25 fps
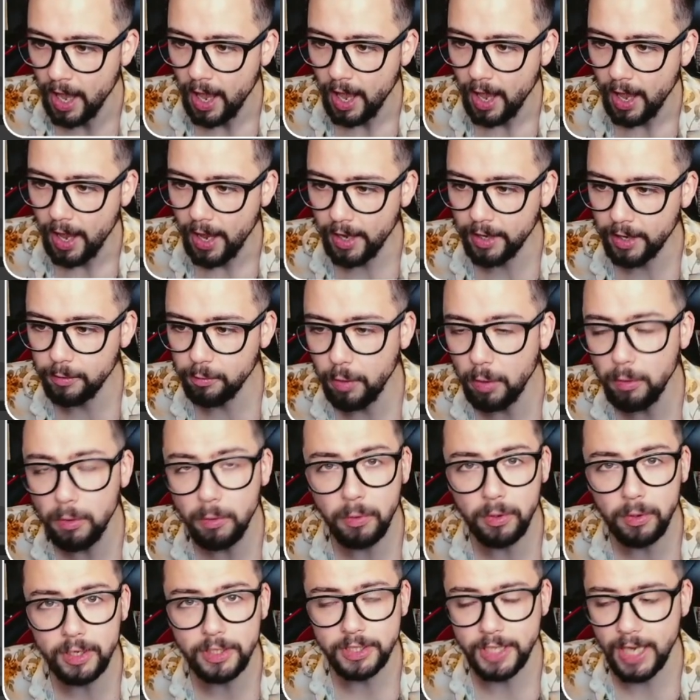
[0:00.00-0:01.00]
And what we
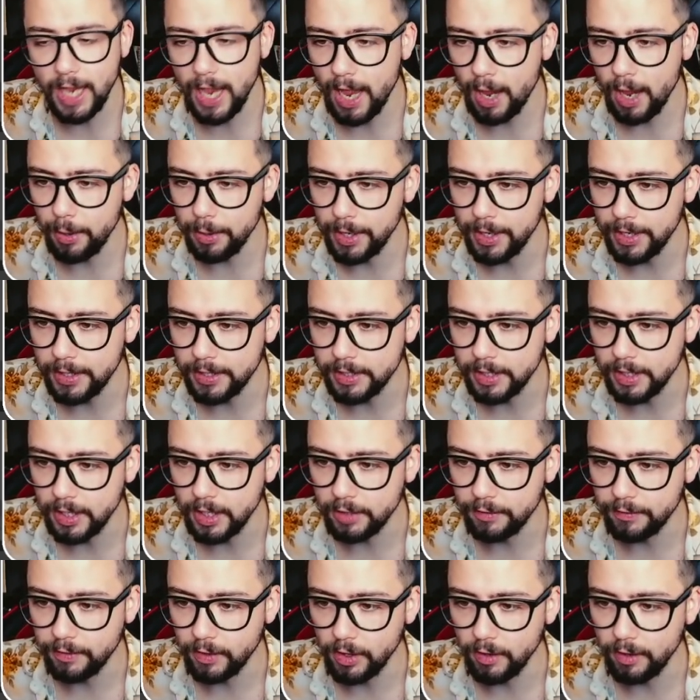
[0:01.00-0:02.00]
wanted to get out of this
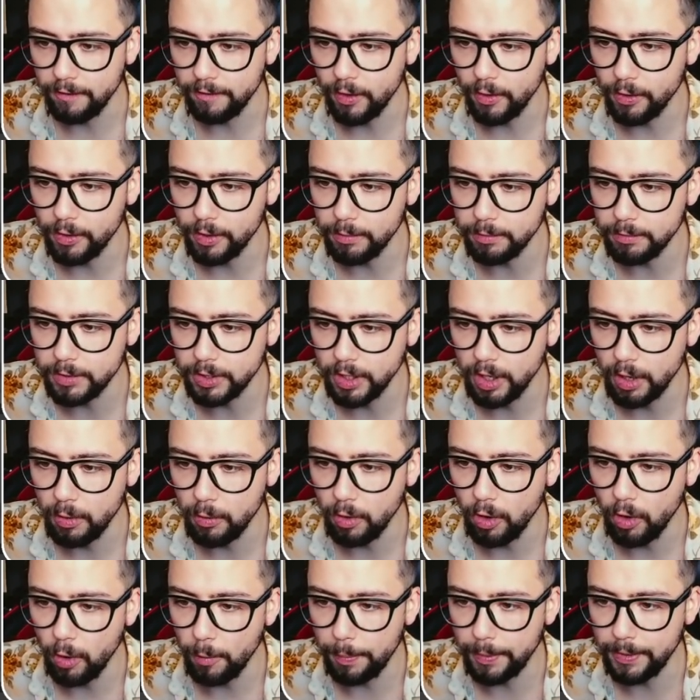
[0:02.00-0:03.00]
is for the volume to go
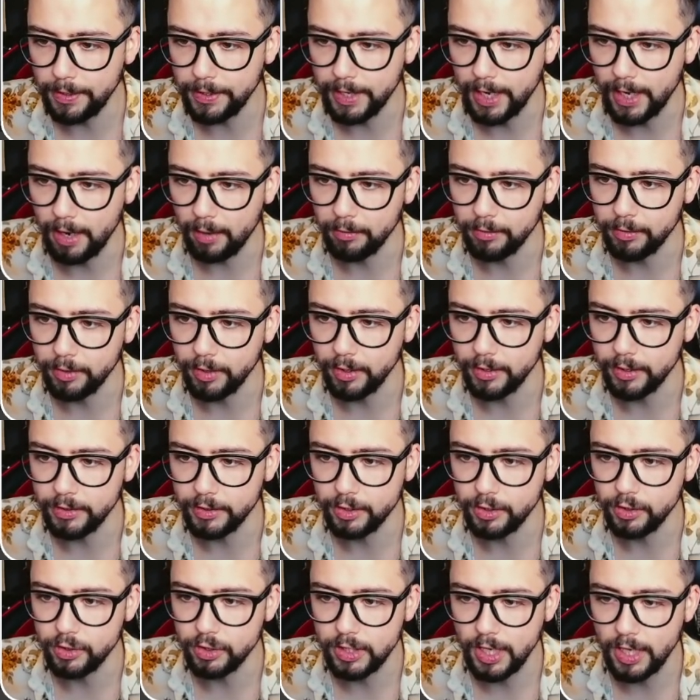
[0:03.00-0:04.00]
up and down and
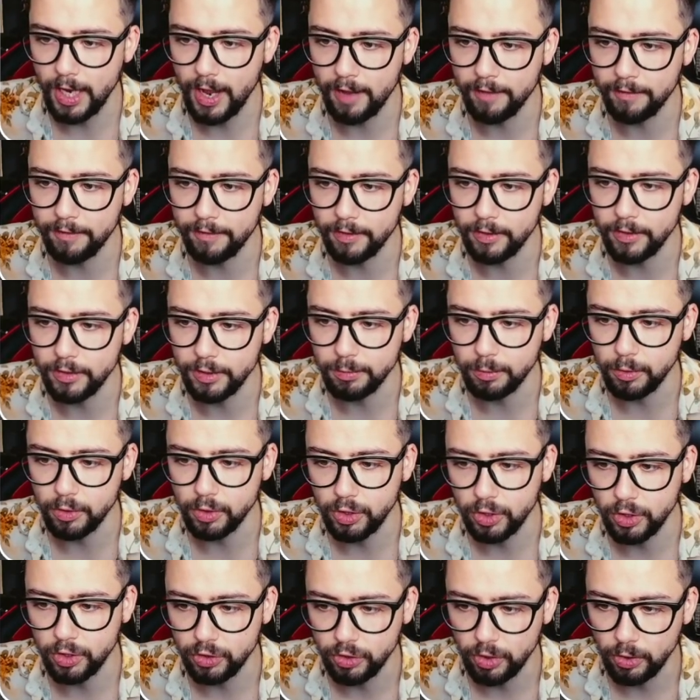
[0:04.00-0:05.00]
to just have as much
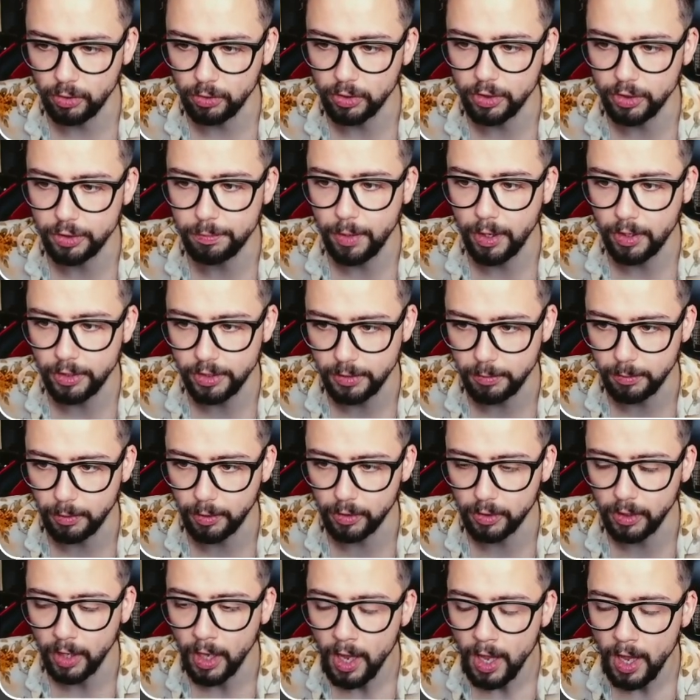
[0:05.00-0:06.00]
control as
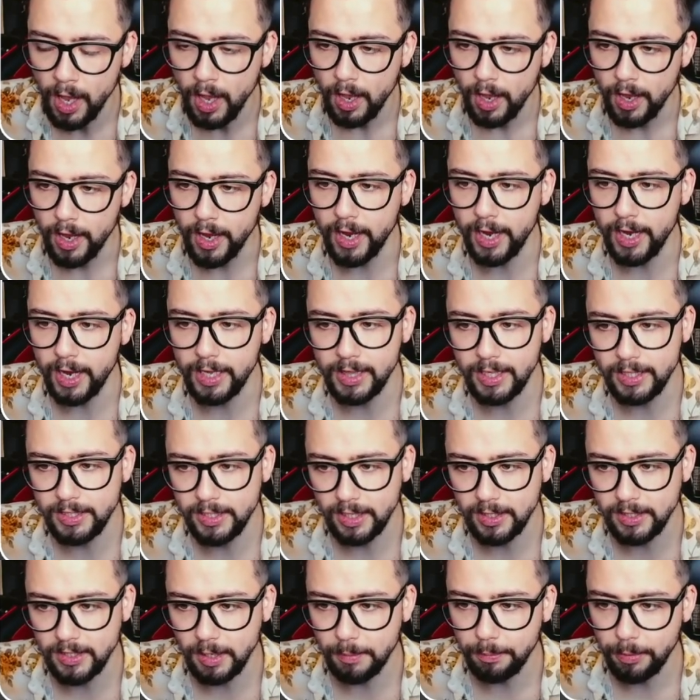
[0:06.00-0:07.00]
possible. In this
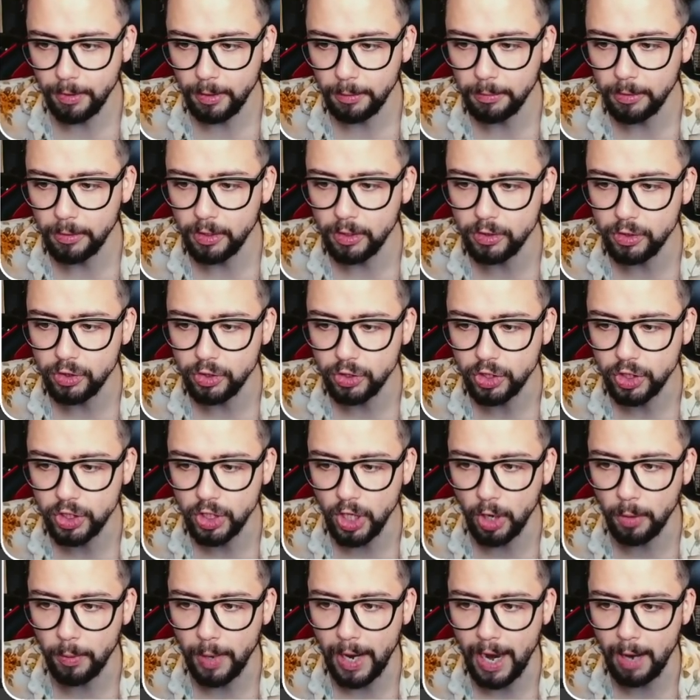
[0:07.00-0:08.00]
example, I'm going to just
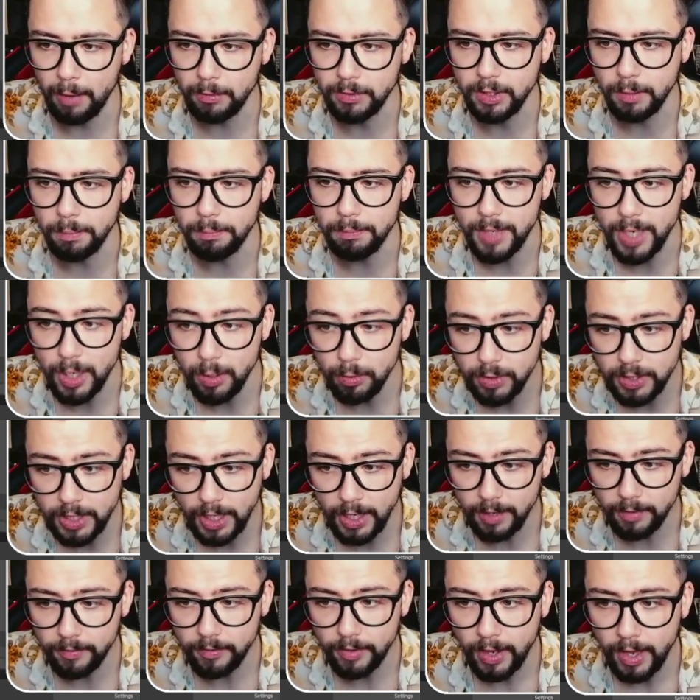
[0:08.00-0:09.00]
show how to mute
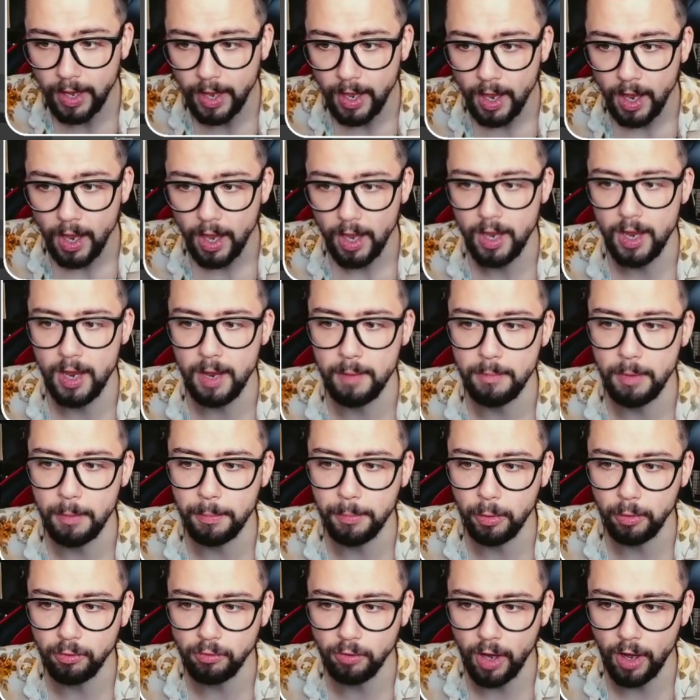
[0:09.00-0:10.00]
it,
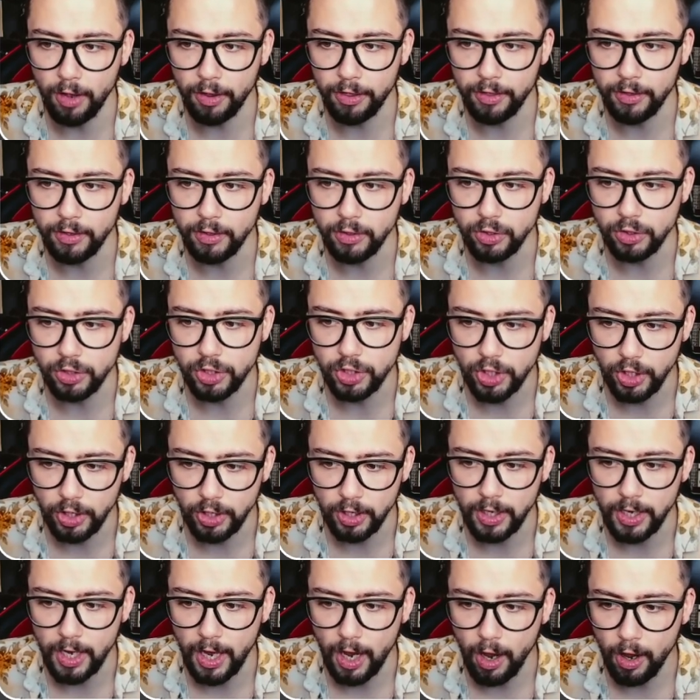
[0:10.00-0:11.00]
but rather than just
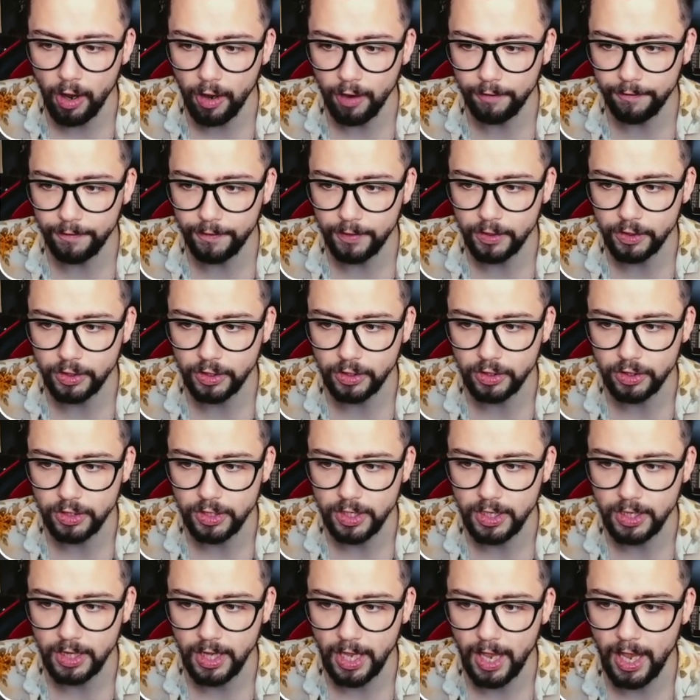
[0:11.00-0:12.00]
turning it off, as you can
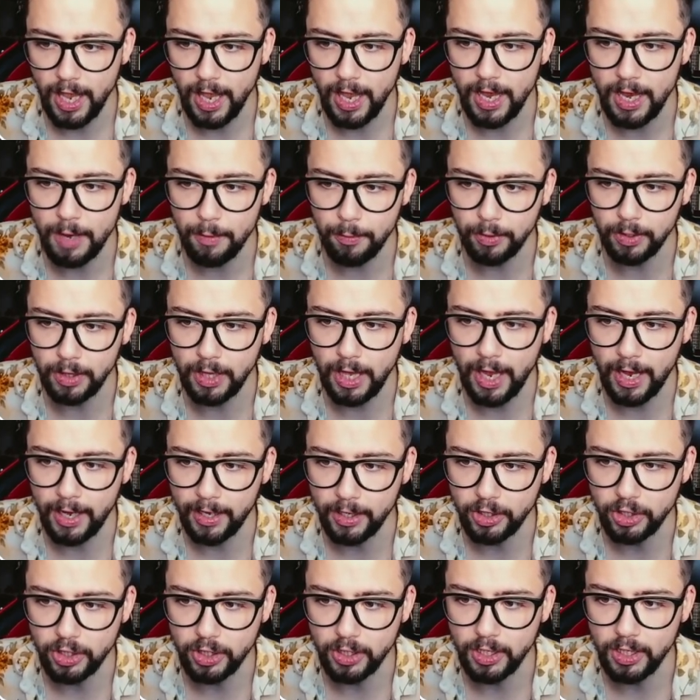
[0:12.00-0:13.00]
see there, it will
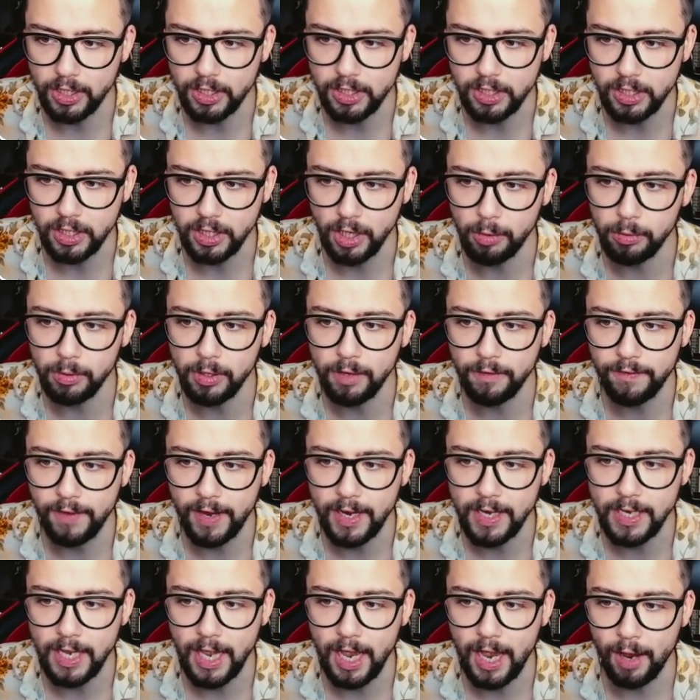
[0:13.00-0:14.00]
actually slowly
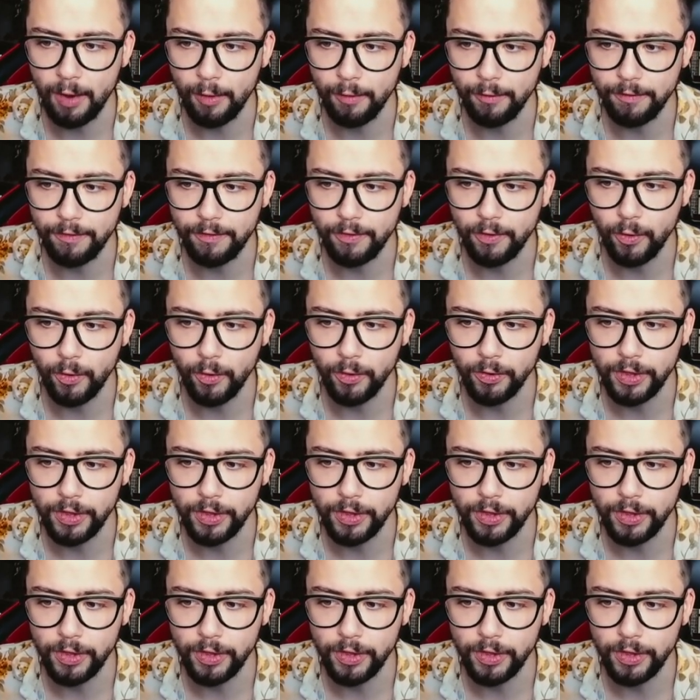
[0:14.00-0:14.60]
fade it out for